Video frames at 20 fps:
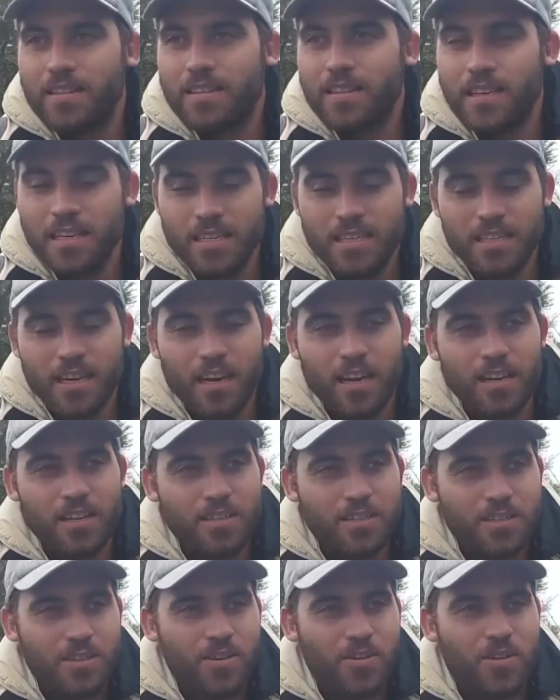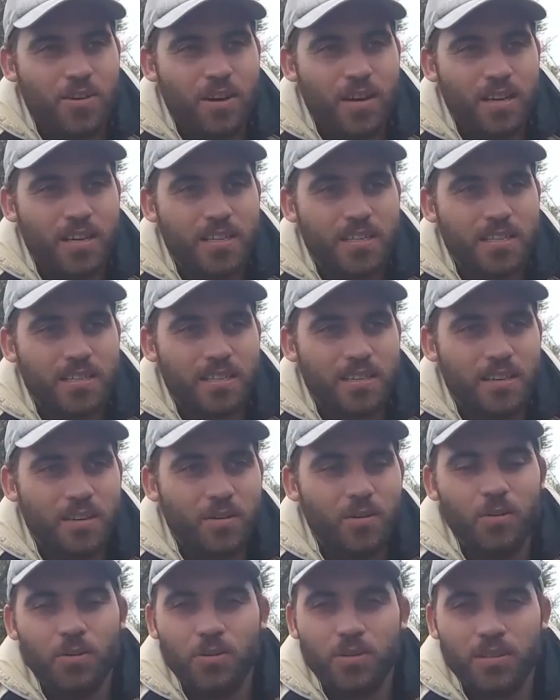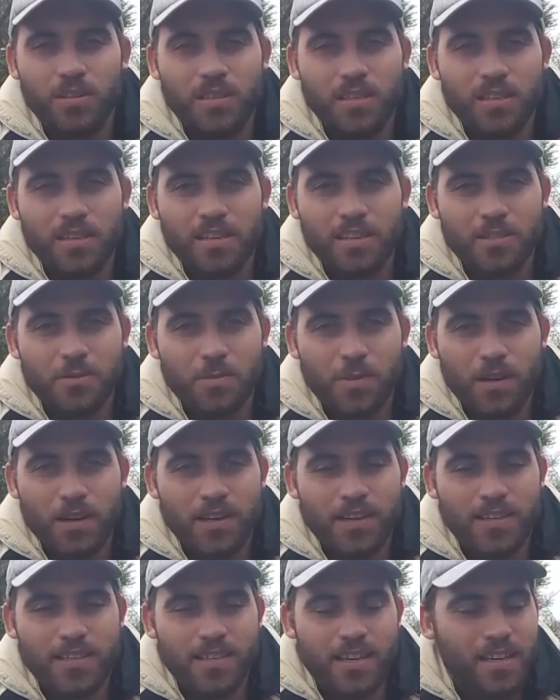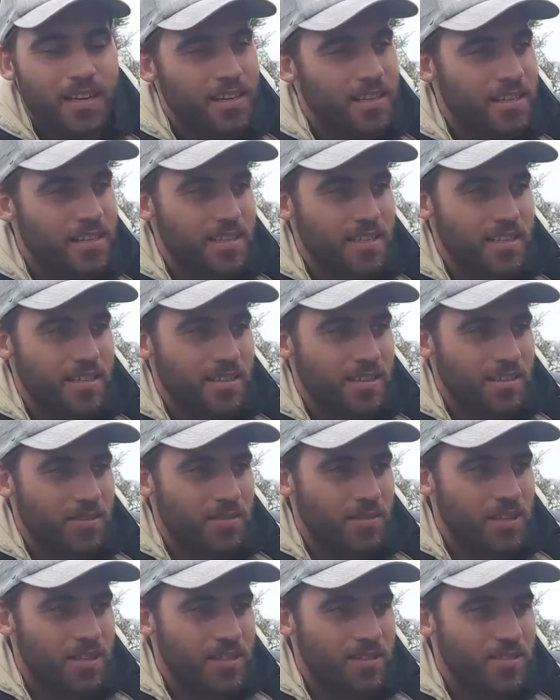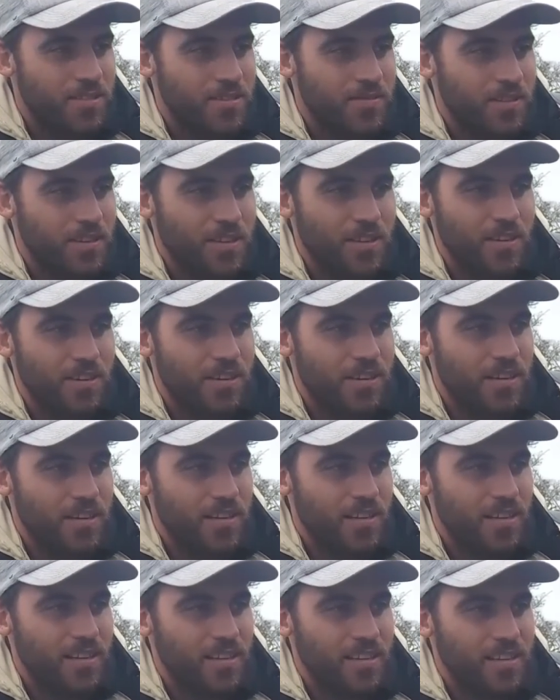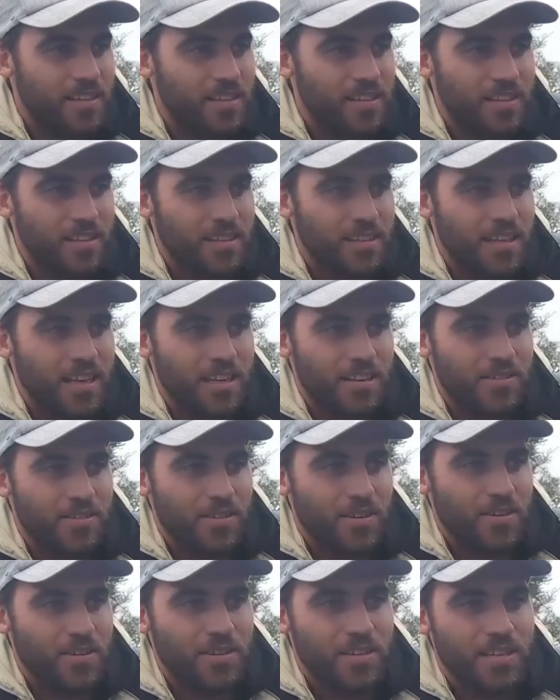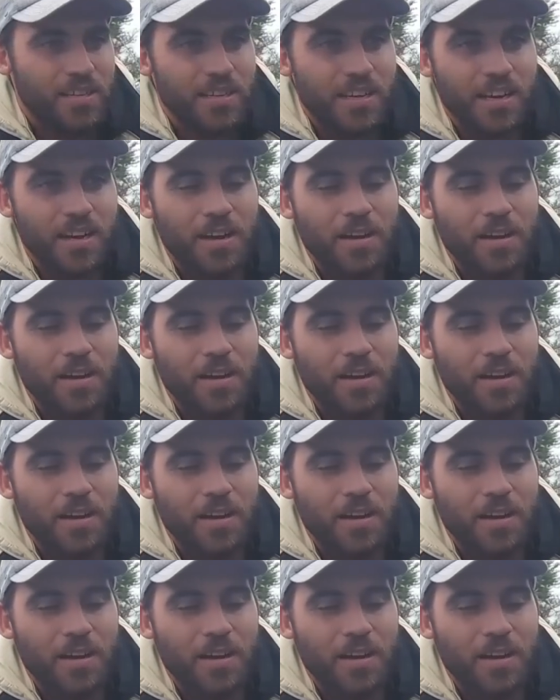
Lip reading: 3 tires go on us, old expired tires. Let's not even go down that road.